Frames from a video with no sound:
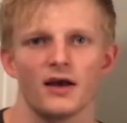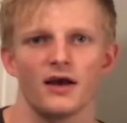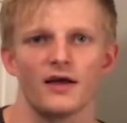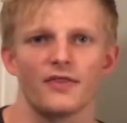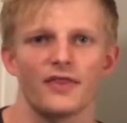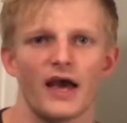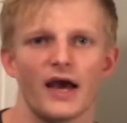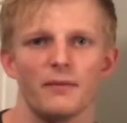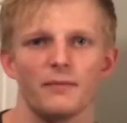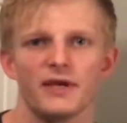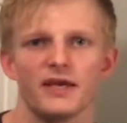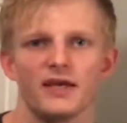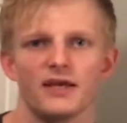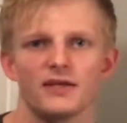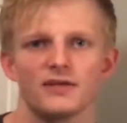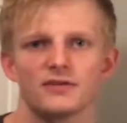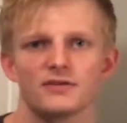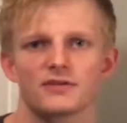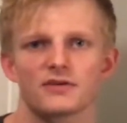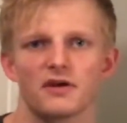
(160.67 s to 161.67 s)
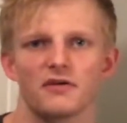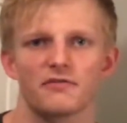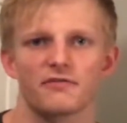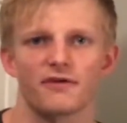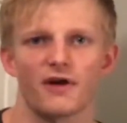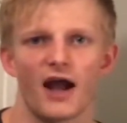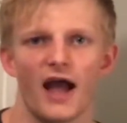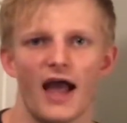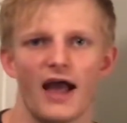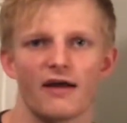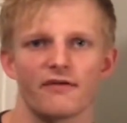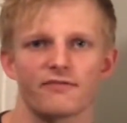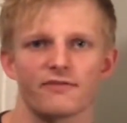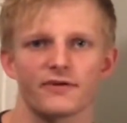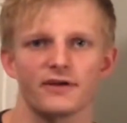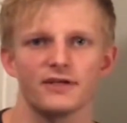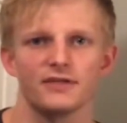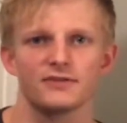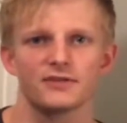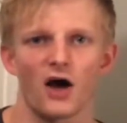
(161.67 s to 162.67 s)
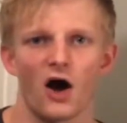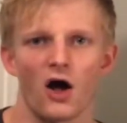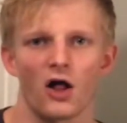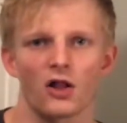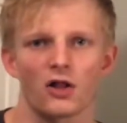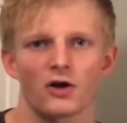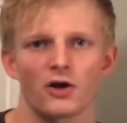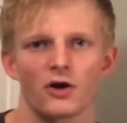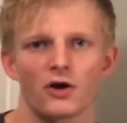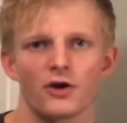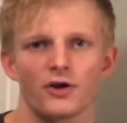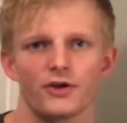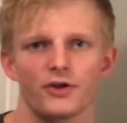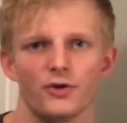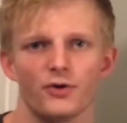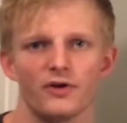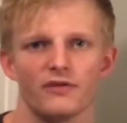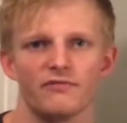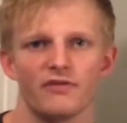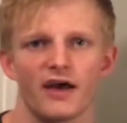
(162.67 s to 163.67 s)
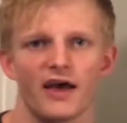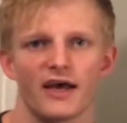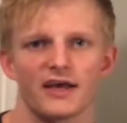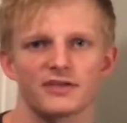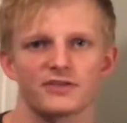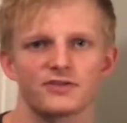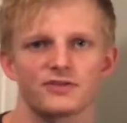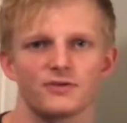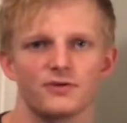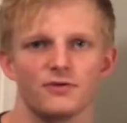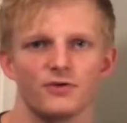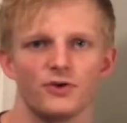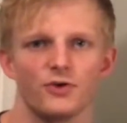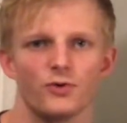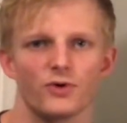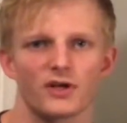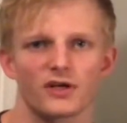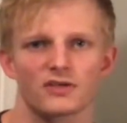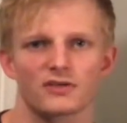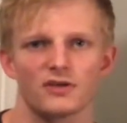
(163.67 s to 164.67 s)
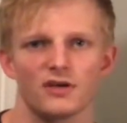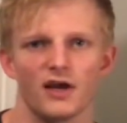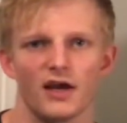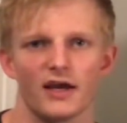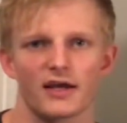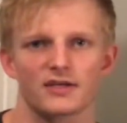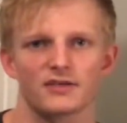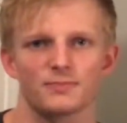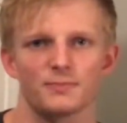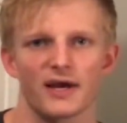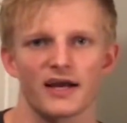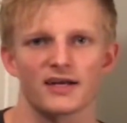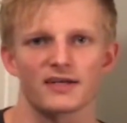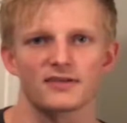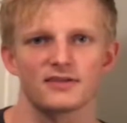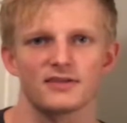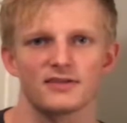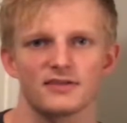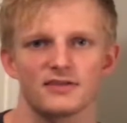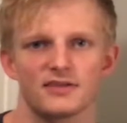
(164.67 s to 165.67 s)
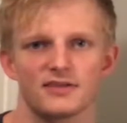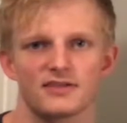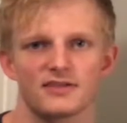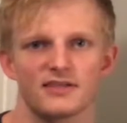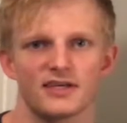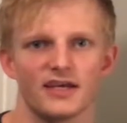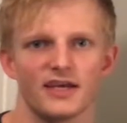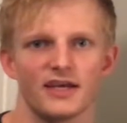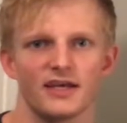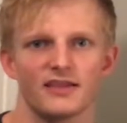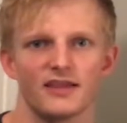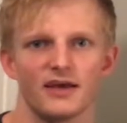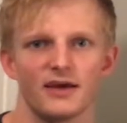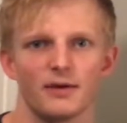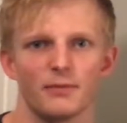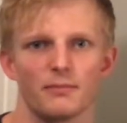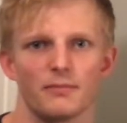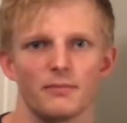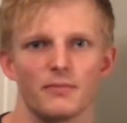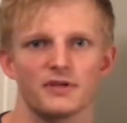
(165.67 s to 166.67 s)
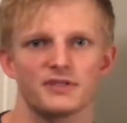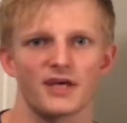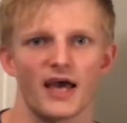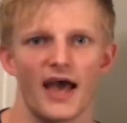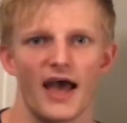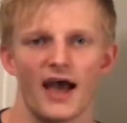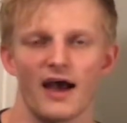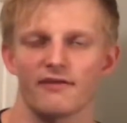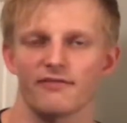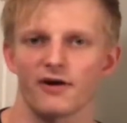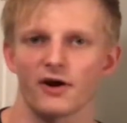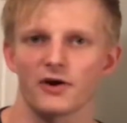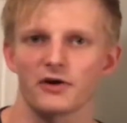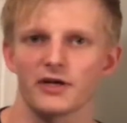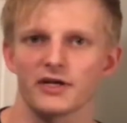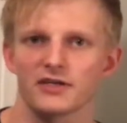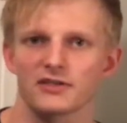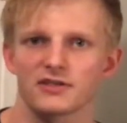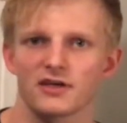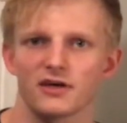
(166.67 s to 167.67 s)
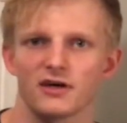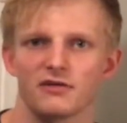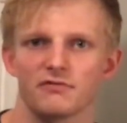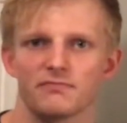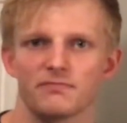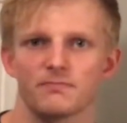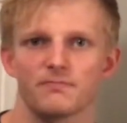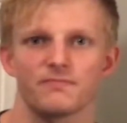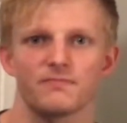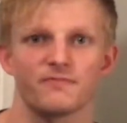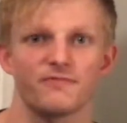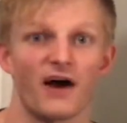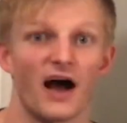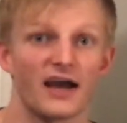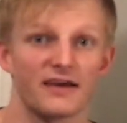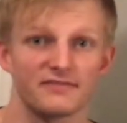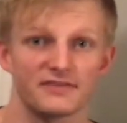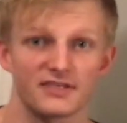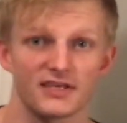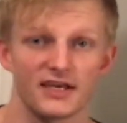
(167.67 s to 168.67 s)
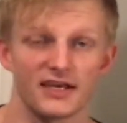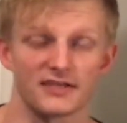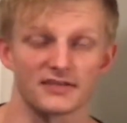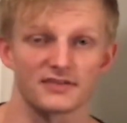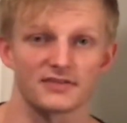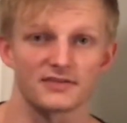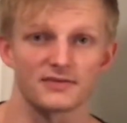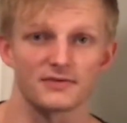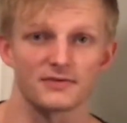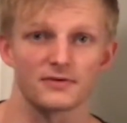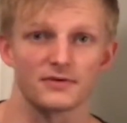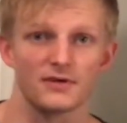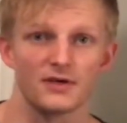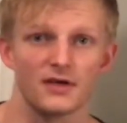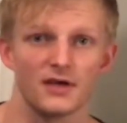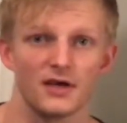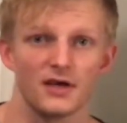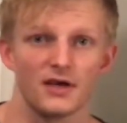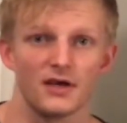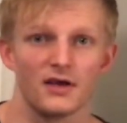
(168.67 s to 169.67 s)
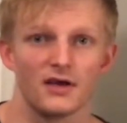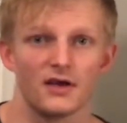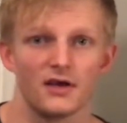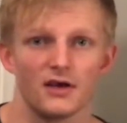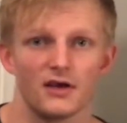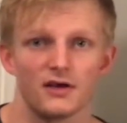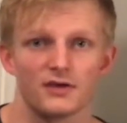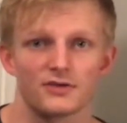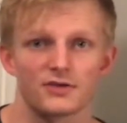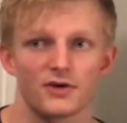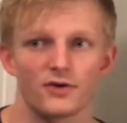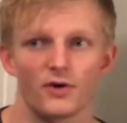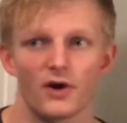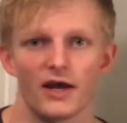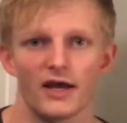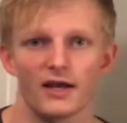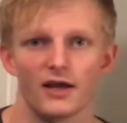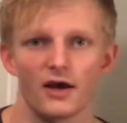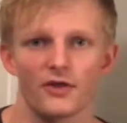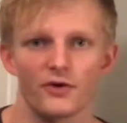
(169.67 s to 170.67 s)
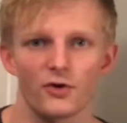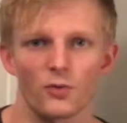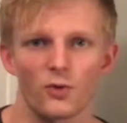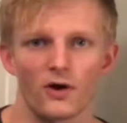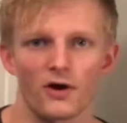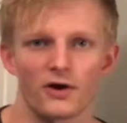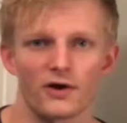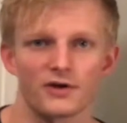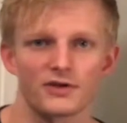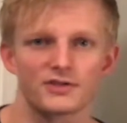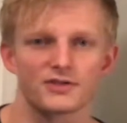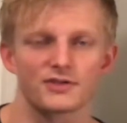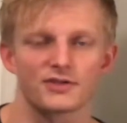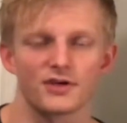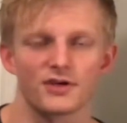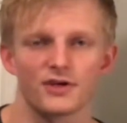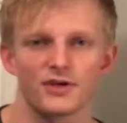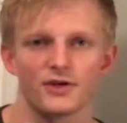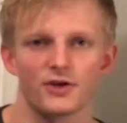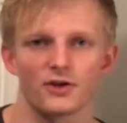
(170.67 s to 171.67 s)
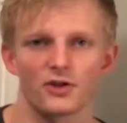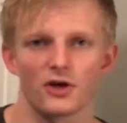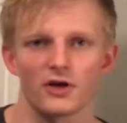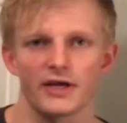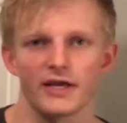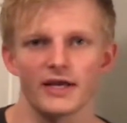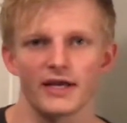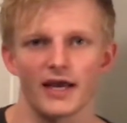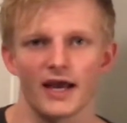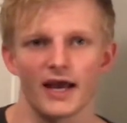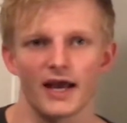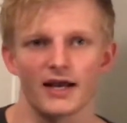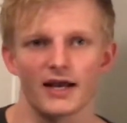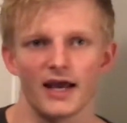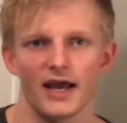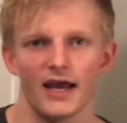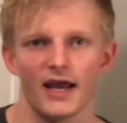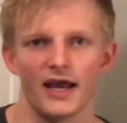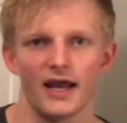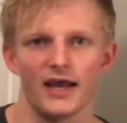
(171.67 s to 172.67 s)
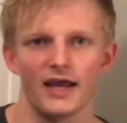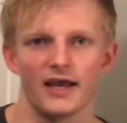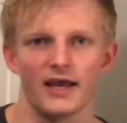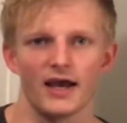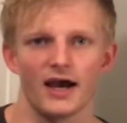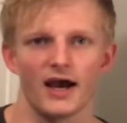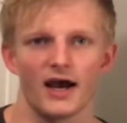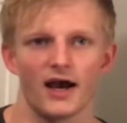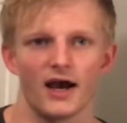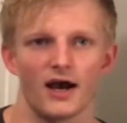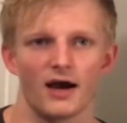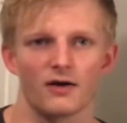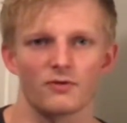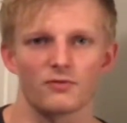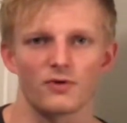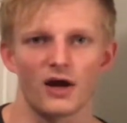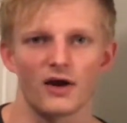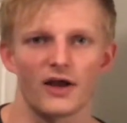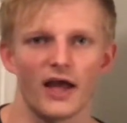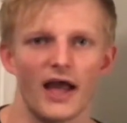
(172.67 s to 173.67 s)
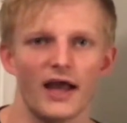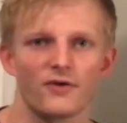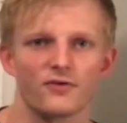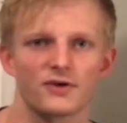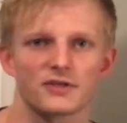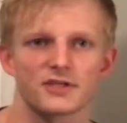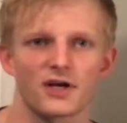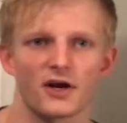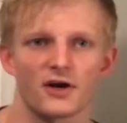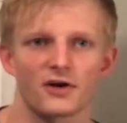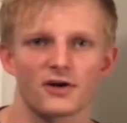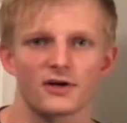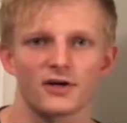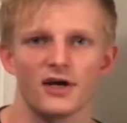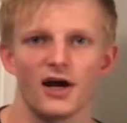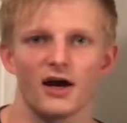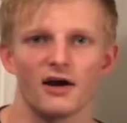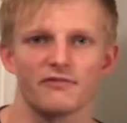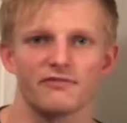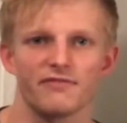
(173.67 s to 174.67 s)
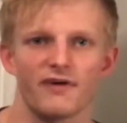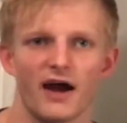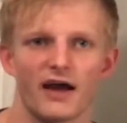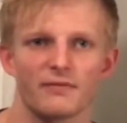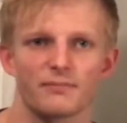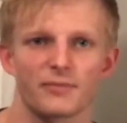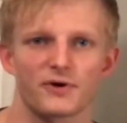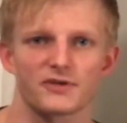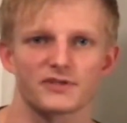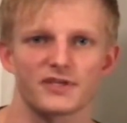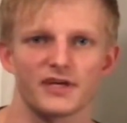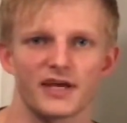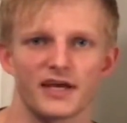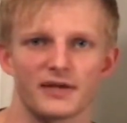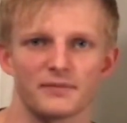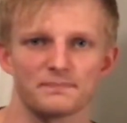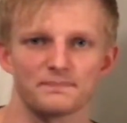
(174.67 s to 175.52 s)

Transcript: that means for every dollar you invest, you would expect to see them to have earnings of 5 cents. So in other words, you're looking at a return of 5%.